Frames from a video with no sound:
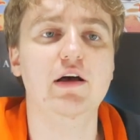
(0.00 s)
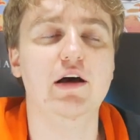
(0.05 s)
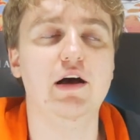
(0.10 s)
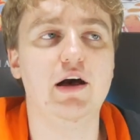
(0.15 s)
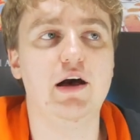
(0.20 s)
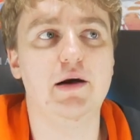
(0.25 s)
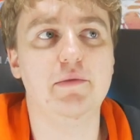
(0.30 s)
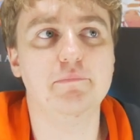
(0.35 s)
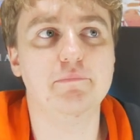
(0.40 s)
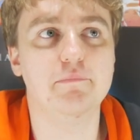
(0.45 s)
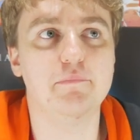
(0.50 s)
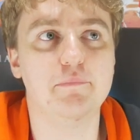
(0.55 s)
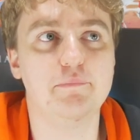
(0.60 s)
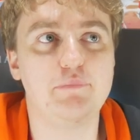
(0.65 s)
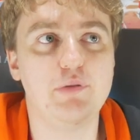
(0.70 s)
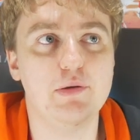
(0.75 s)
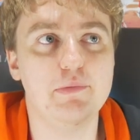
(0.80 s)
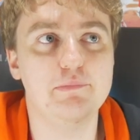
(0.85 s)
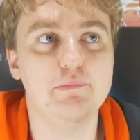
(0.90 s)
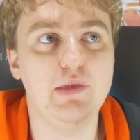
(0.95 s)

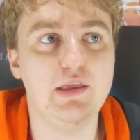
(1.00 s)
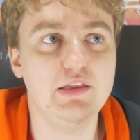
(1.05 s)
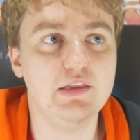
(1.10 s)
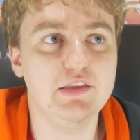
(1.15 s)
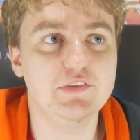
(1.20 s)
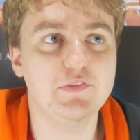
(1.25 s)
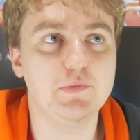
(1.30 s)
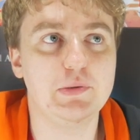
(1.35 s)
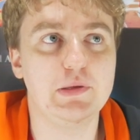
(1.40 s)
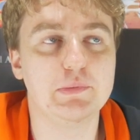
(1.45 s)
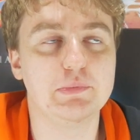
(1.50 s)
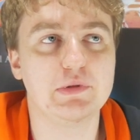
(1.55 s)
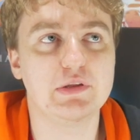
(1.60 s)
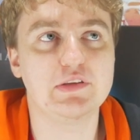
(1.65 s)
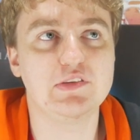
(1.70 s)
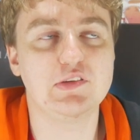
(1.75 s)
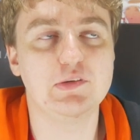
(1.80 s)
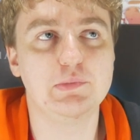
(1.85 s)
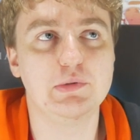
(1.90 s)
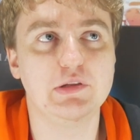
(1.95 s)
But mainly the people I
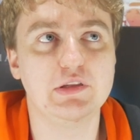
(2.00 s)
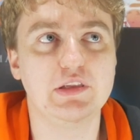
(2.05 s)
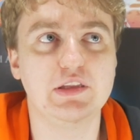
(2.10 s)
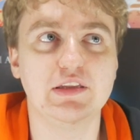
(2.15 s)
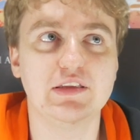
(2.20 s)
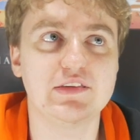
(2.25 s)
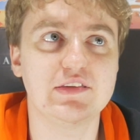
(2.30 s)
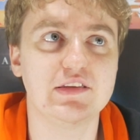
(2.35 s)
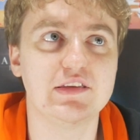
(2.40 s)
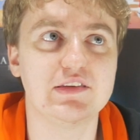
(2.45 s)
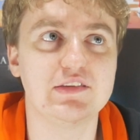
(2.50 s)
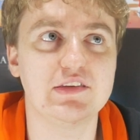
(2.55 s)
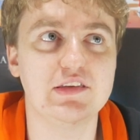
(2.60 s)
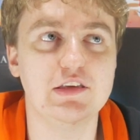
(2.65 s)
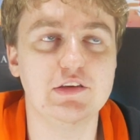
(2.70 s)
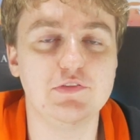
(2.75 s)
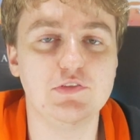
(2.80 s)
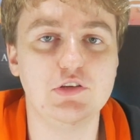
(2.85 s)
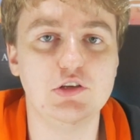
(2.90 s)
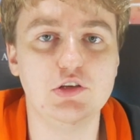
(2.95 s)
see building this is
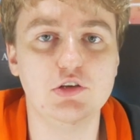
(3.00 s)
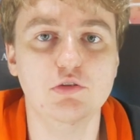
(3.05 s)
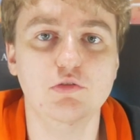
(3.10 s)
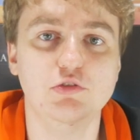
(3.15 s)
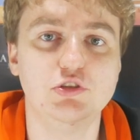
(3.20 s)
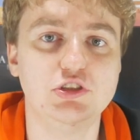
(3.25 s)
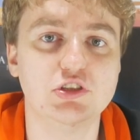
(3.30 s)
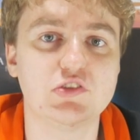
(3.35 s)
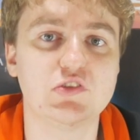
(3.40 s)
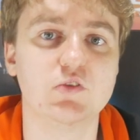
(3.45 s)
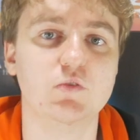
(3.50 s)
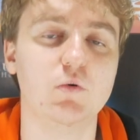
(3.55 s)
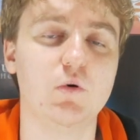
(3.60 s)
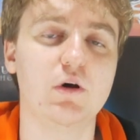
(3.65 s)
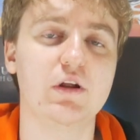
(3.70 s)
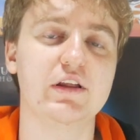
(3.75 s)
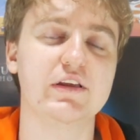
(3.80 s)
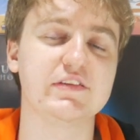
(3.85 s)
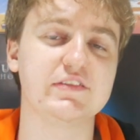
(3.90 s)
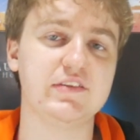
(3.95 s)
if you just
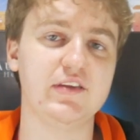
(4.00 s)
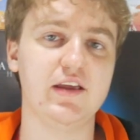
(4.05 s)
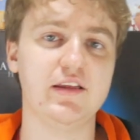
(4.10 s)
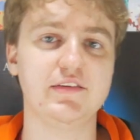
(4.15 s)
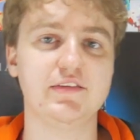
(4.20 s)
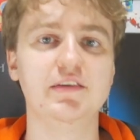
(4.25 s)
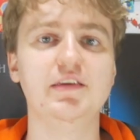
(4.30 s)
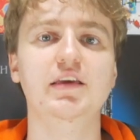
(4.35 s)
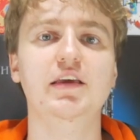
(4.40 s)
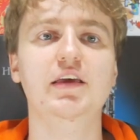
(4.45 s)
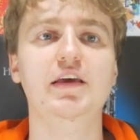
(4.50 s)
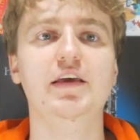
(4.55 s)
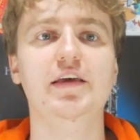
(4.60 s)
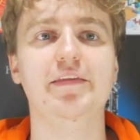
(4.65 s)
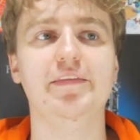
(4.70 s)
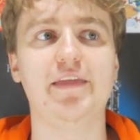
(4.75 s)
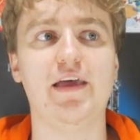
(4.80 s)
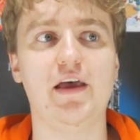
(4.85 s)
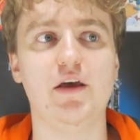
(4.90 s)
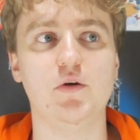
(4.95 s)
want a set
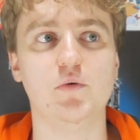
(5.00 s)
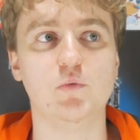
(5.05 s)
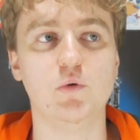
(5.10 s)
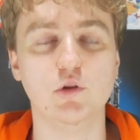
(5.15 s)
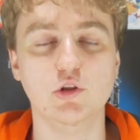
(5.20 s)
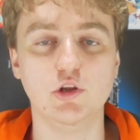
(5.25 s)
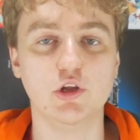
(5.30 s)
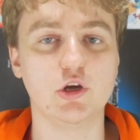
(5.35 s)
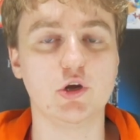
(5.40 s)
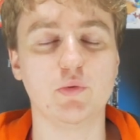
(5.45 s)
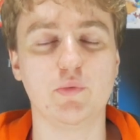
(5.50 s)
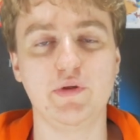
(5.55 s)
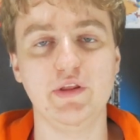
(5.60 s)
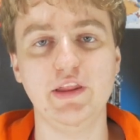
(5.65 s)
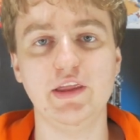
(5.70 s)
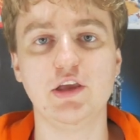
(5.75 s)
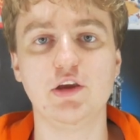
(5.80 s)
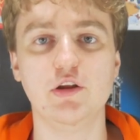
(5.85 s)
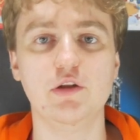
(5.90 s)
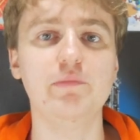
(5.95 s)
that will look
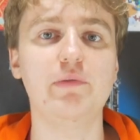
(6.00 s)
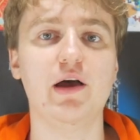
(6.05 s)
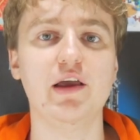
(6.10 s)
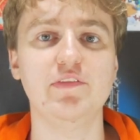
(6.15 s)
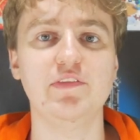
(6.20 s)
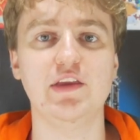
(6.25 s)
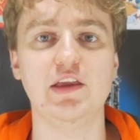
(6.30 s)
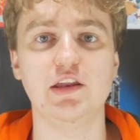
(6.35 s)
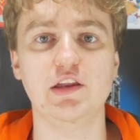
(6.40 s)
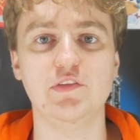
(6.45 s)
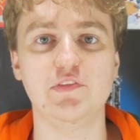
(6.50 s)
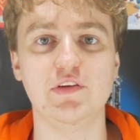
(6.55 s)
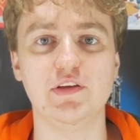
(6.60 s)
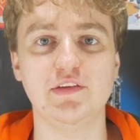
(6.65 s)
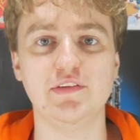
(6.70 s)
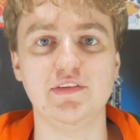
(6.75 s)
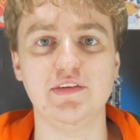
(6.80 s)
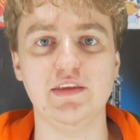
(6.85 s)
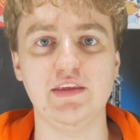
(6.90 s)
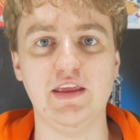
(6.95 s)
really good by the end of
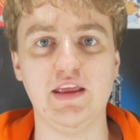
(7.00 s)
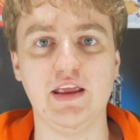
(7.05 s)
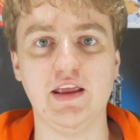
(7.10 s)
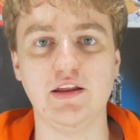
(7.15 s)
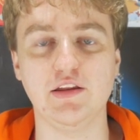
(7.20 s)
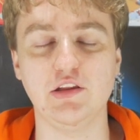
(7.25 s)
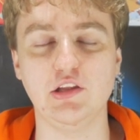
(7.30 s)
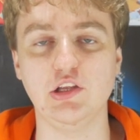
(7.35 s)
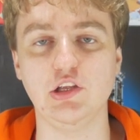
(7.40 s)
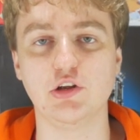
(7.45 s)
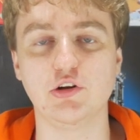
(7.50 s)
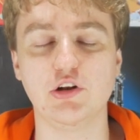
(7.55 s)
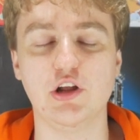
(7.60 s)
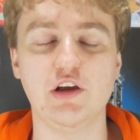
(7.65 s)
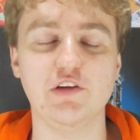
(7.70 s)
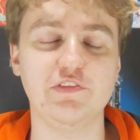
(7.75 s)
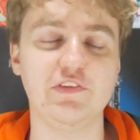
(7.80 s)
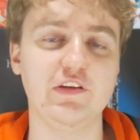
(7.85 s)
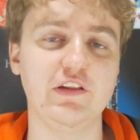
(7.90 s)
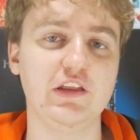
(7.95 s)
it, and you're
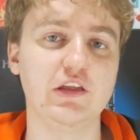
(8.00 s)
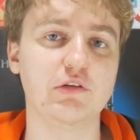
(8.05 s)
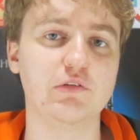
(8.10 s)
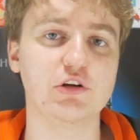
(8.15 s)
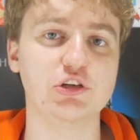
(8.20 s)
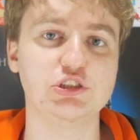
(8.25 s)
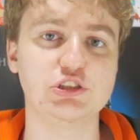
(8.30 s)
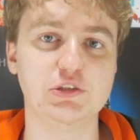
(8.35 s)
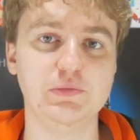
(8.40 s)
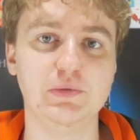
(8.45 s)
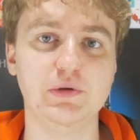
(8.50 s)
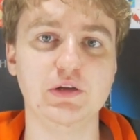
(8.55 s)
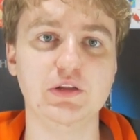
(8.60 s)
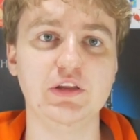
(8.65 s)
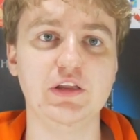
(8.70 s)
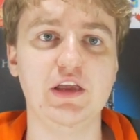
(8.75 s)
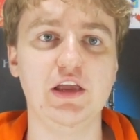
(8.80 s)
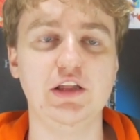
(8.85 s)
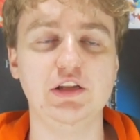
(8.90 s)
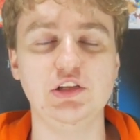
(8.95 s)
not feeling rushed to build
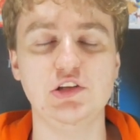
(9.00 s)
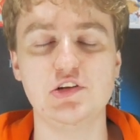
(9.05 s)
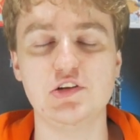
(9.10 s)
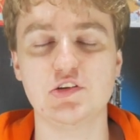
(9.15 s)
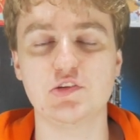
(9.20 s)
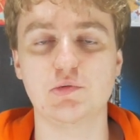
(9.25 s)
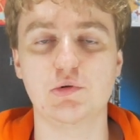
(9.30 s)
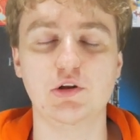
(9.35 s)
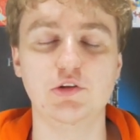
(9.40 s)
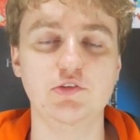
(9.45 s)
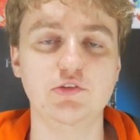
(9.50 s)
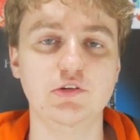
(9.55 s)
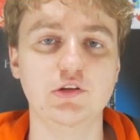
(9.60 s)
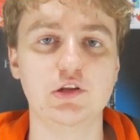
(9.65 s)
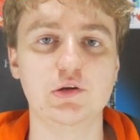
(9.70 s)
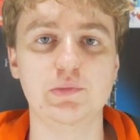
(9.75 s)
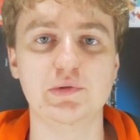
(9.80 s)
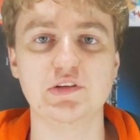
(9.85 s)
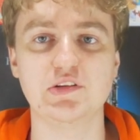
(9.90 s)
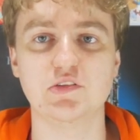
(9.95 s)
it, and you just want to do
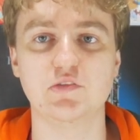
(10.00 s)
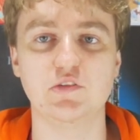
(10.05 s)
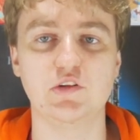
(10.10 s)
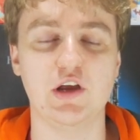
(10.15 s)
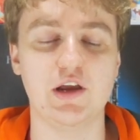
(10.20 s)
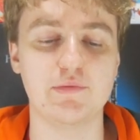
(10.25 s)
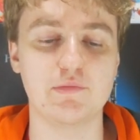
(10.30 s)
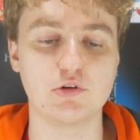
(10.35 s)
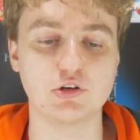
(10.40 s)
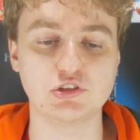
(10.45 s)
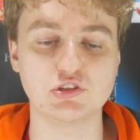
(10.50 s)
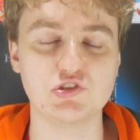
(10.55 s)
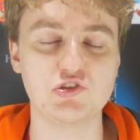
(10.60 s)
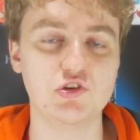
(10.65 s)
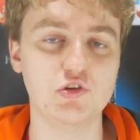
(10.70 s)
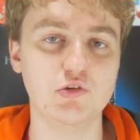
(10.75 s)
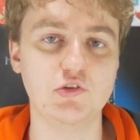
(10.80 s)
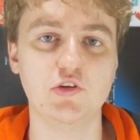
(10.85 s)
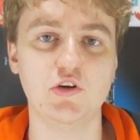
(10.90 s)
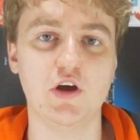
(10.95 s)
little bits of time, or just
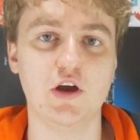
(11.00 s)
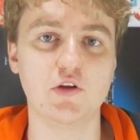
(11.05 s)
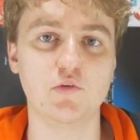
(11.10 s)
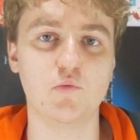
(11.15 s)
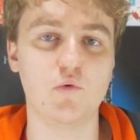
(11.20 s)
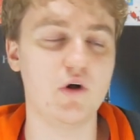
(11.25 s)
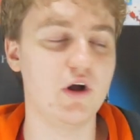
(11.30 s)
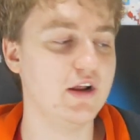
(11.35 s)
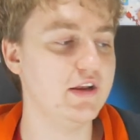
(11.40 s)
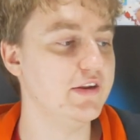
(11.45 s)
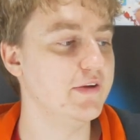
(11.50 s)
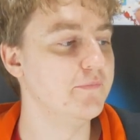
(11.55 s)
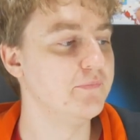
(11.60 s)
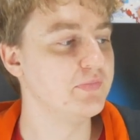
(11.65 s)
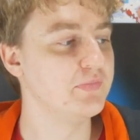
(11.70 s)
do it to unwind,